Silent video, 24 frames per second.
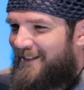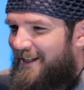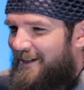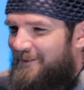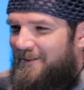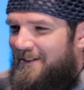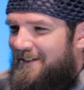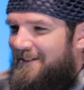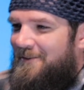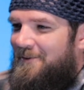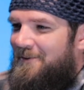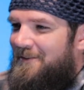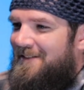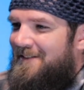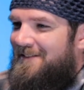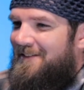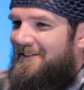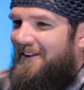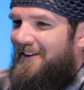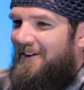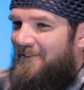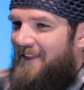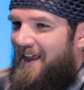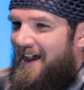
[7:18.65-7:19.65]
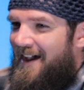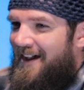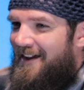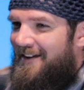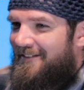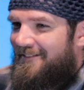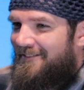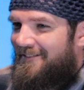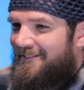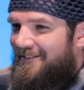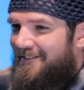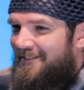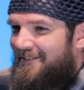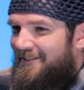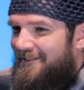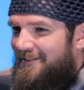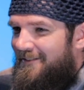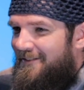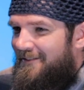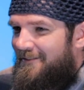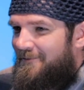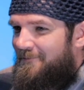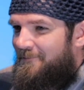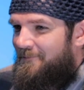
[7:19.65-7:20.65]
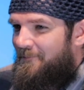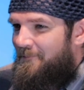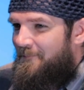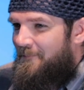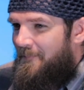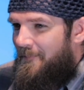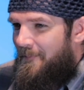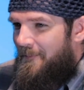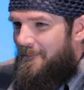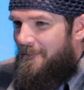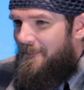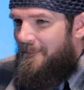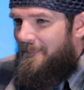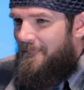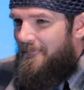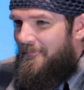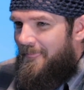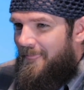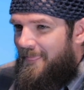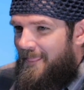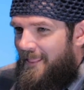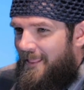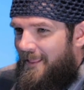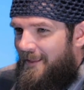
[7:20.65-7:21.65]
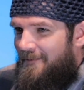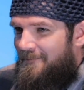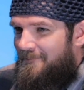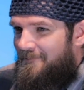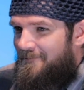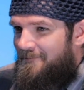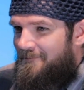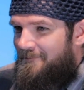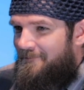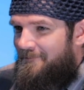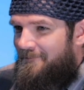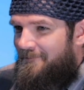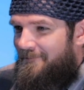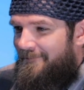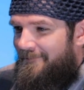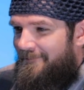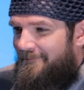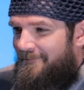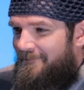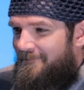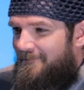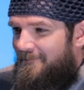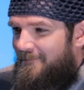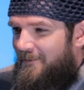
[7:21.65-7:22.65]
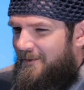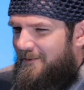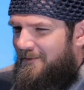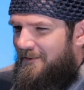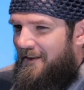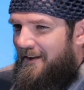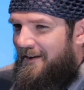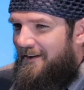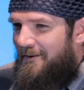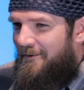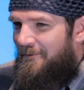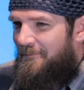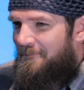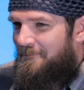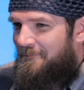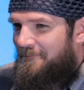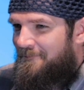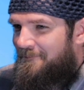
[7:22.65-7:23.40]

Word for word: Maybe who doesn't love that? dogs. What do they know?